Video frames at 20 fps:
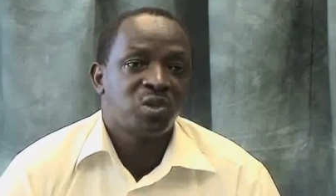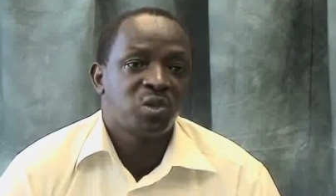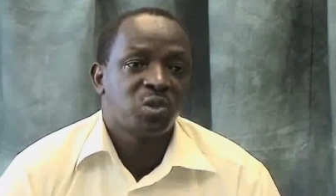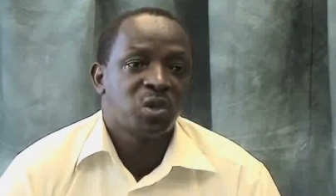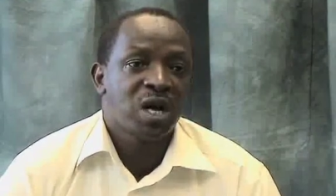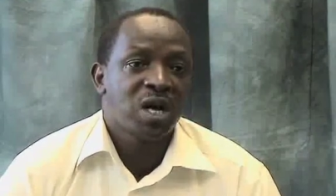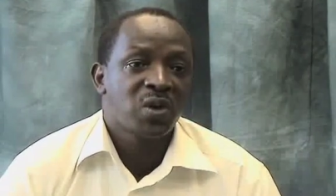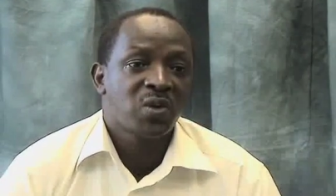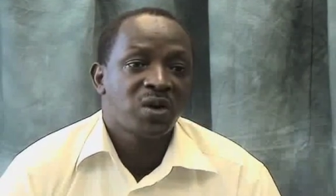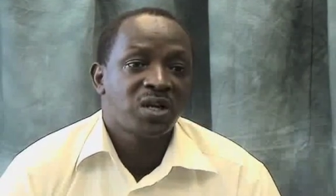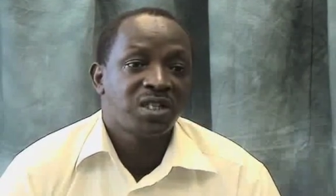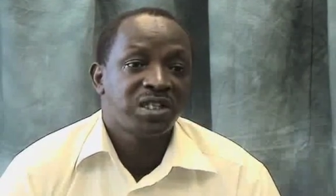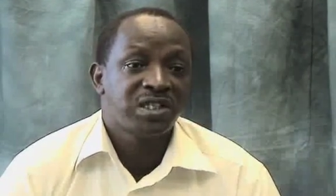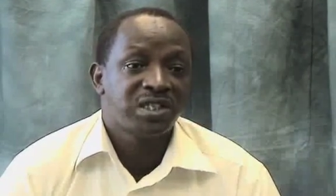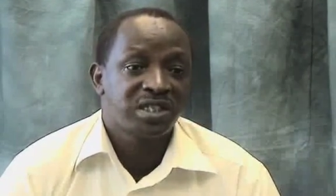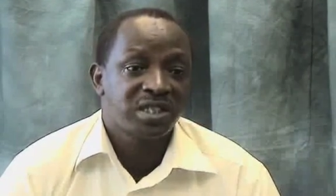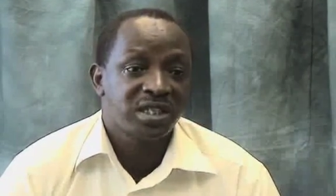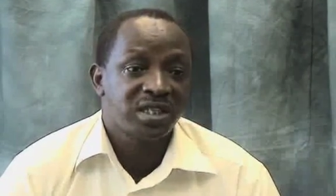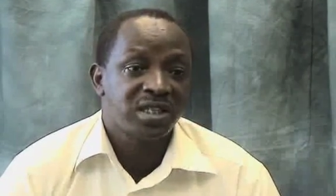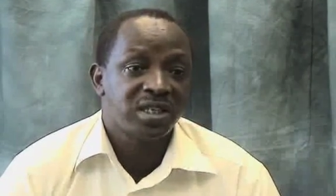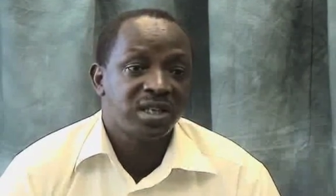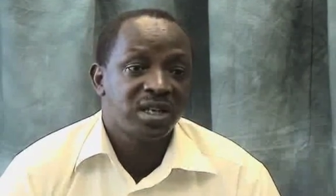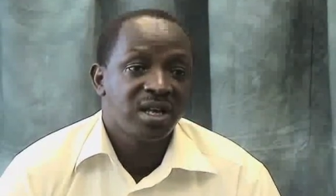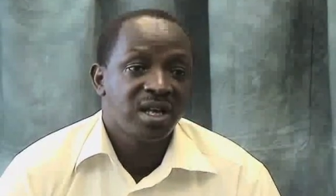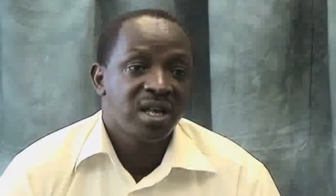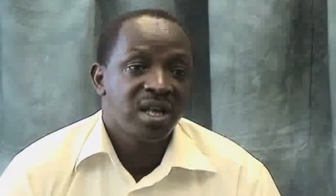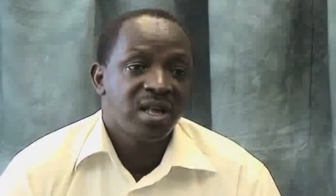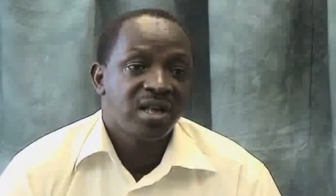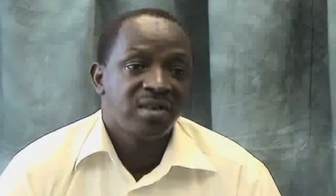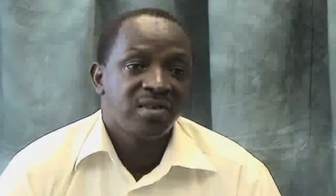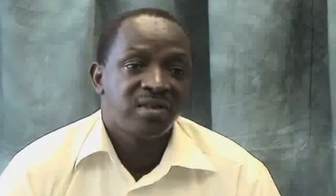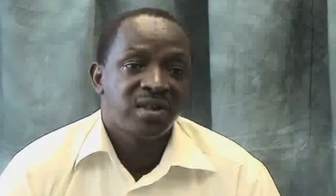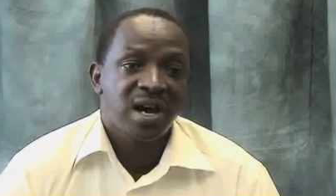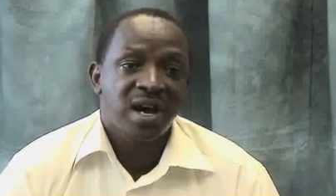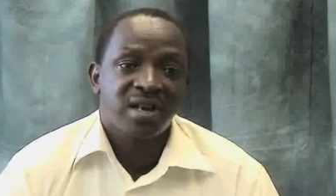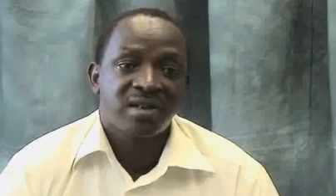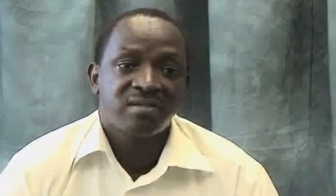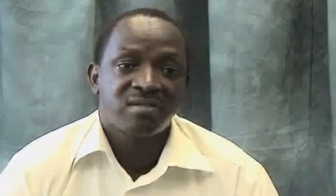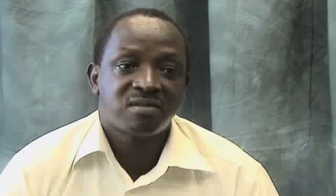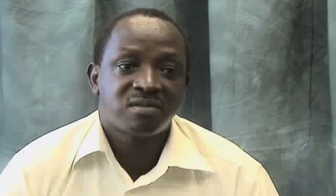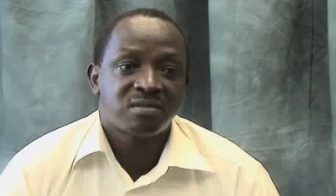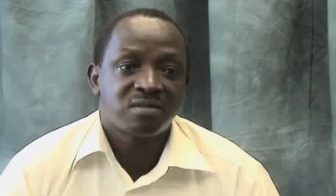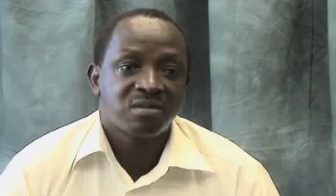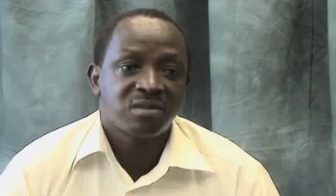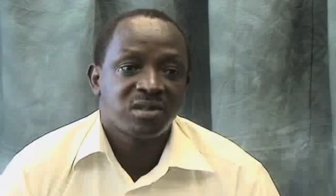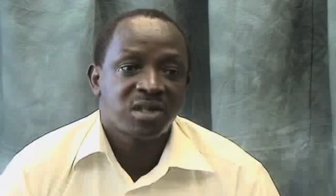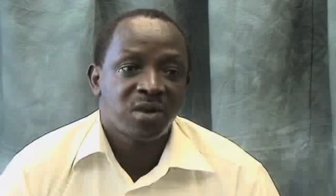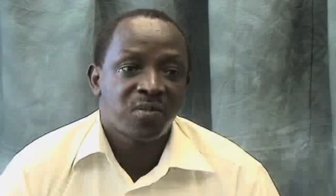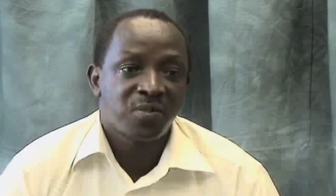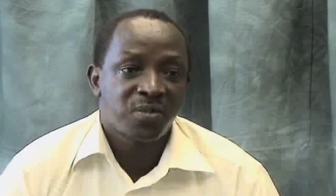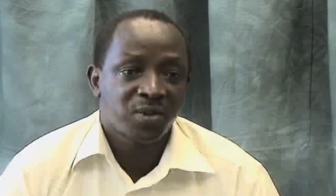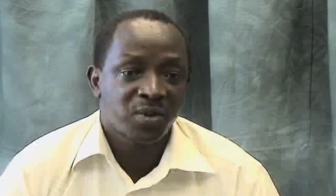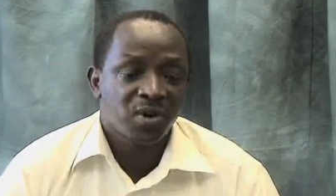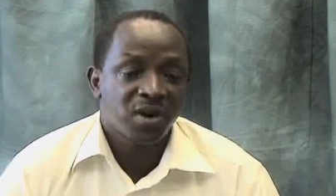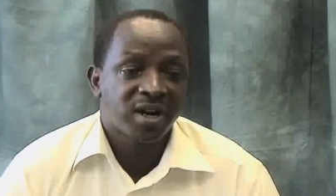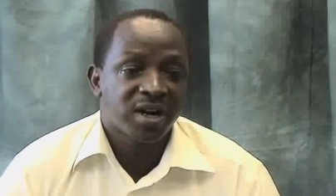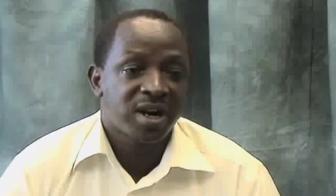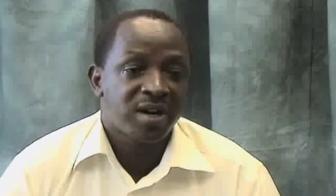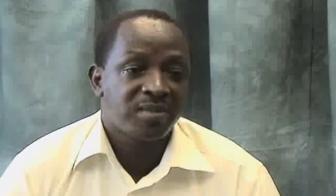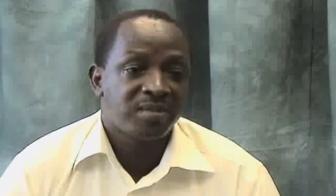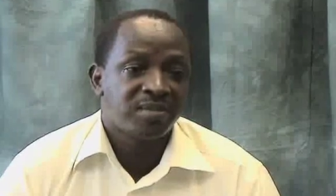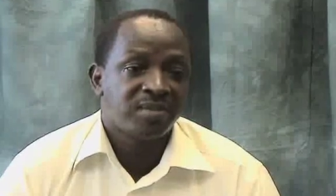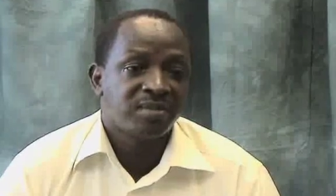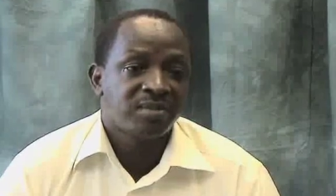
to actually see that the program